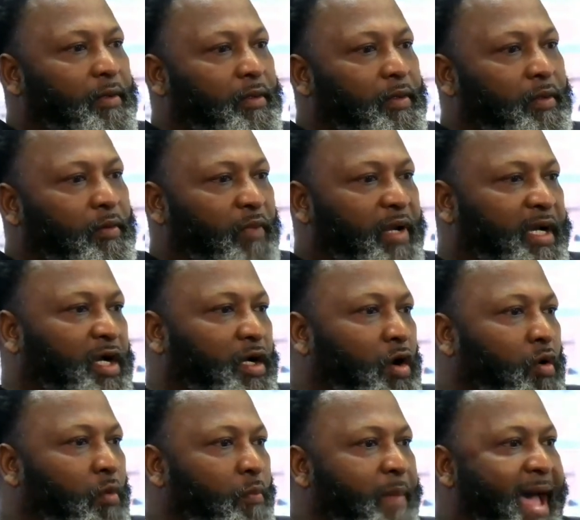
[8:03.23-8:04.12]
We could
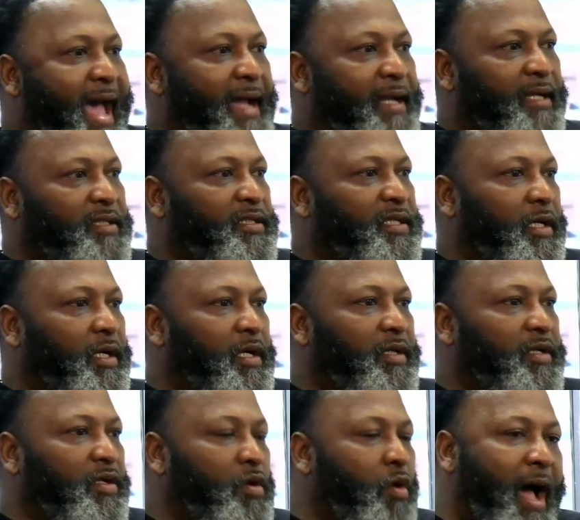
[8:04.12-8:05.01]
go back to,
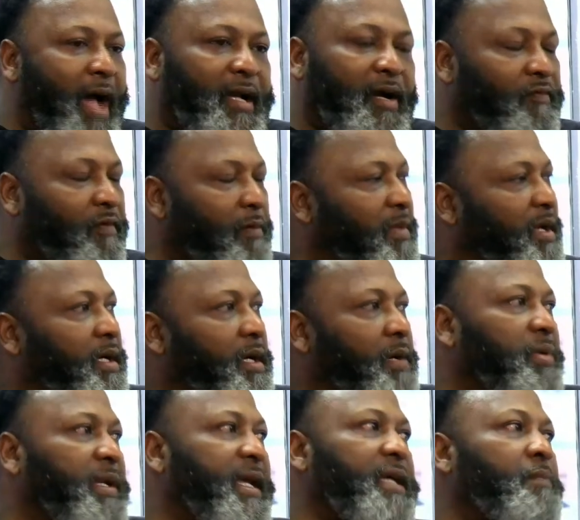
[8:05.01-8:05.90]
I come from a
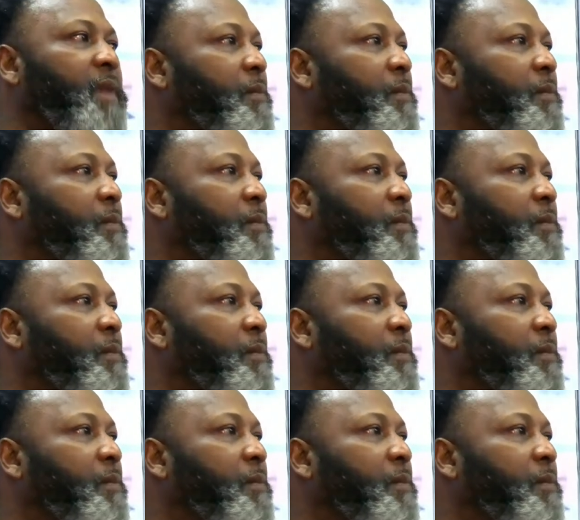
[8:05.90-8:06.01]
good place.